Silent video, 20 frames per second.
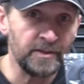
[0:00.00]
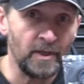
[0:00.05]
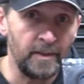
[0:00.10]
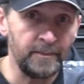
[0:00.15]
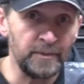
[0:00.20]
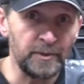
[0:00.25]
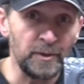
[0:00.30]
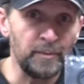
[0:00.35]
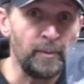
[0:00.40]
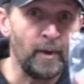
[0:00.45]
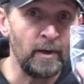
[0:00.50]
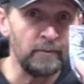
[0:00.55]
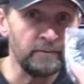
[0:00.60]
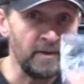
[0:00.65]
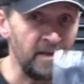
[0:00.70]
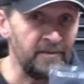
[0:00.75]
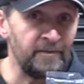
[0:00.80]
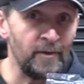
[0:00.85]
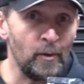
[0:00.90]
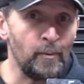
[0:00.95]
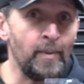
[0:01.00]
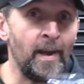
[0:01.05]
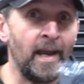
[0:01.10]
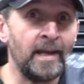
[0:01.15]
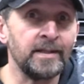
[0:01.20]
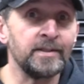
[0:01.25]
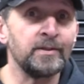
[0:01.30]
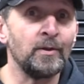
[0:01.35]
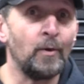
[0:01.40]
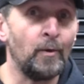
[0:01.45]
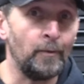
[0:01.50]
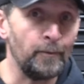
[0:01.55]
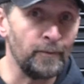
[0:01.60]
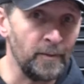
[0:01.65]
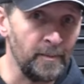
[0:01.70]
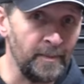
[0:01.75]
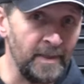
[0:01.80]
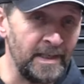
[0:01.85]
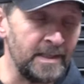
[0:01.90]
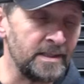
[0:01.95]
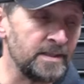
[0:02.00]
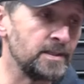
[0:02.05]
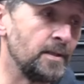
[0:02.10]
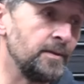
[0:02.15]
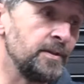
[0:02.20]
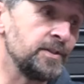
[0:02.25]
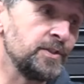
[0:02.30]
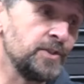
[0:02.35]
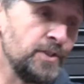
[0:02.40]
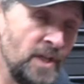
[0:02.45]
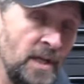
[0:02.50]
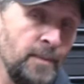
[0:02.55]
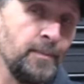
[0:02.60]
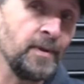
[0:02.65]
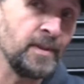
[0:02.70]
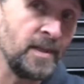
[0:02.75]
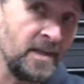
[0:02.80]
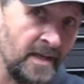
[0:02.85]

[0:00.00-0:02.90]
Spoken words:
time you just buy refill packs of the beads. So it's cheaper the